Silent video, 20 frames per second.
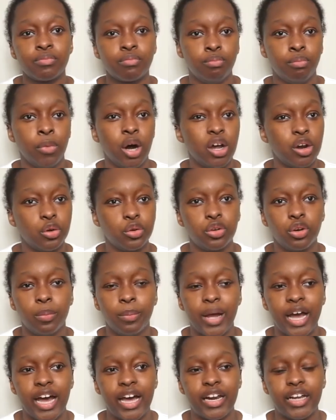
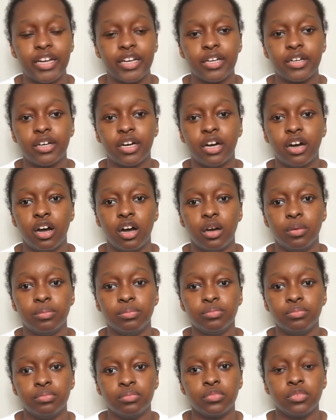monochromatic um,
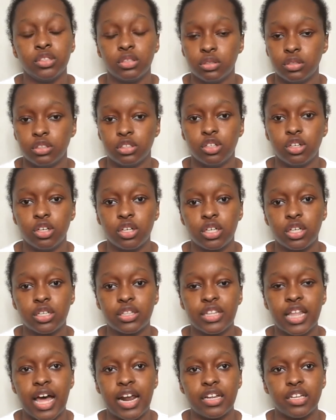look.
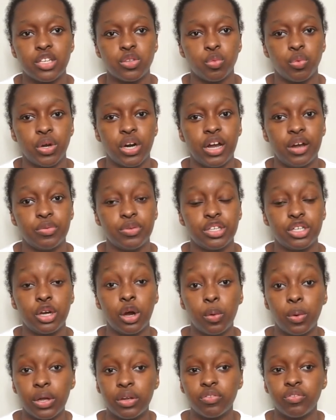That is what I was
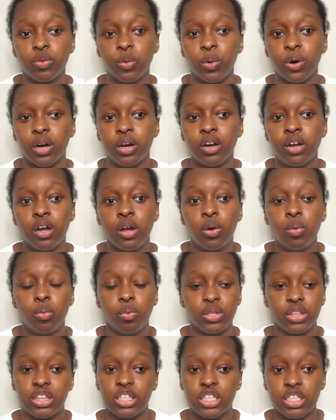going for
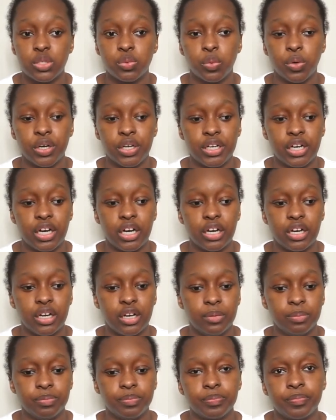with this one.
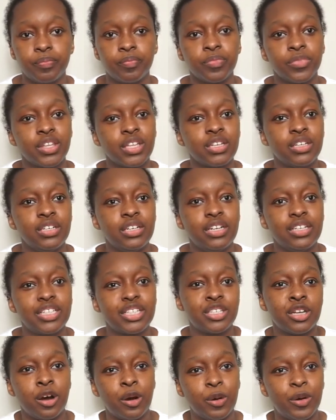Um,
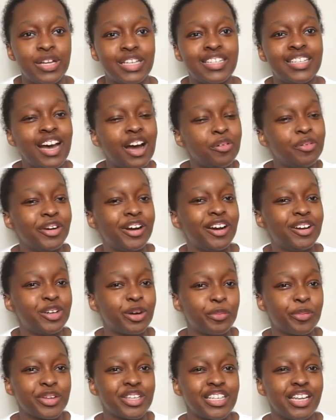So it's not one hundred
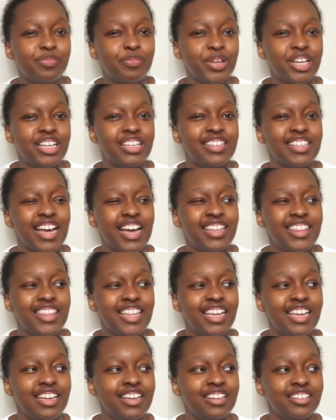percent because I
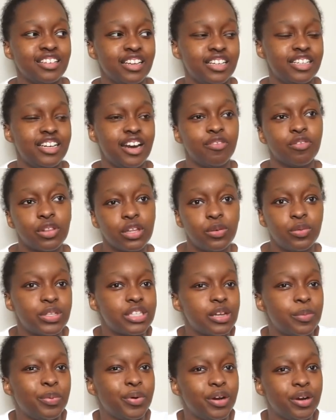think like definitely once I
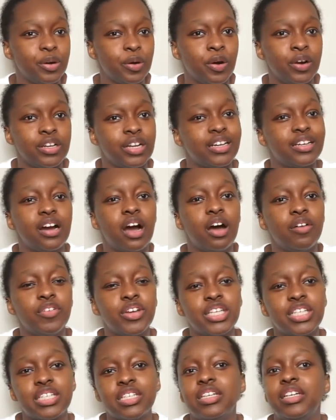put it on, like
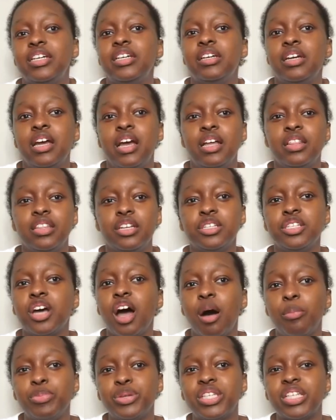obviously the
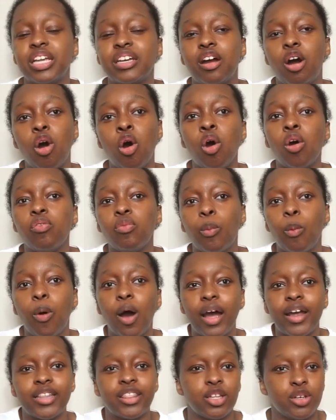top is like an
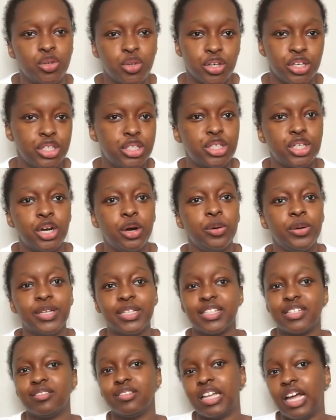off-white, the trench coat
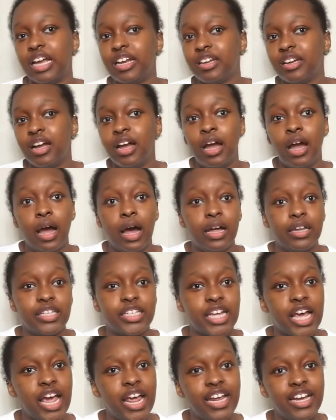is like a
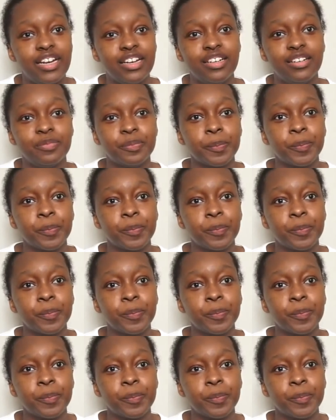tan,